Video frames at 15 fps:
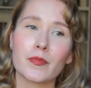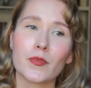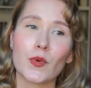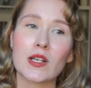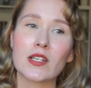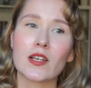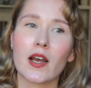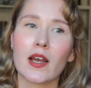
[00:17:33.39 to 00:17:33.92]

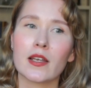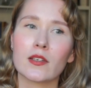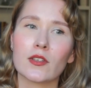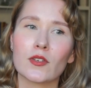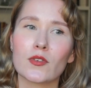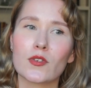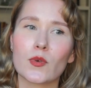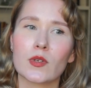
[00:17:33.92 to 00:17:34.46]
When dyeing
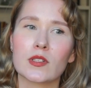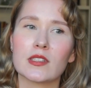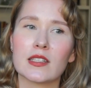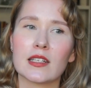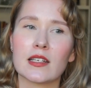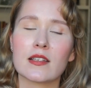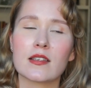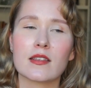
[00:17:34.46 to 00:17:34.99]
huge
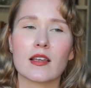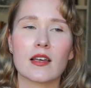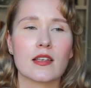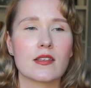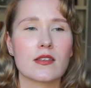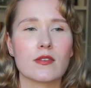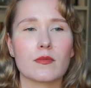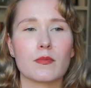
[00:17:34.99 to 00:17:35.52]
quantities,
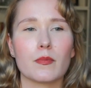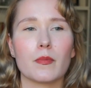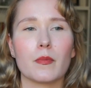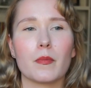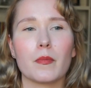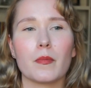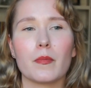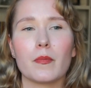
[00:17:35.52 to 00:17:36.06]

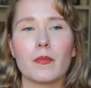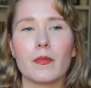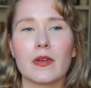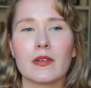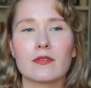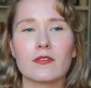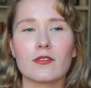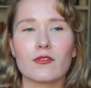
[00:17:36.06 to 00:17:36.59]

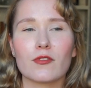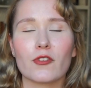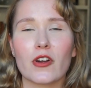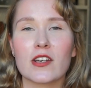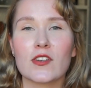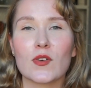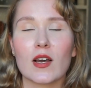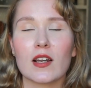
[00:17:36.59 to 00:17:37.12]
and
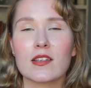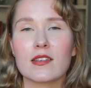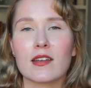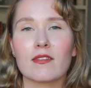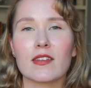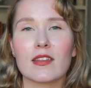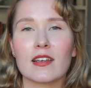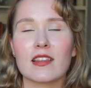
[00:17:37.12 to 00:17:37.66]
trying new colors
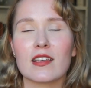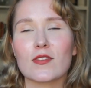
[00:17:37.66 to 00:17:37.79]
and everything,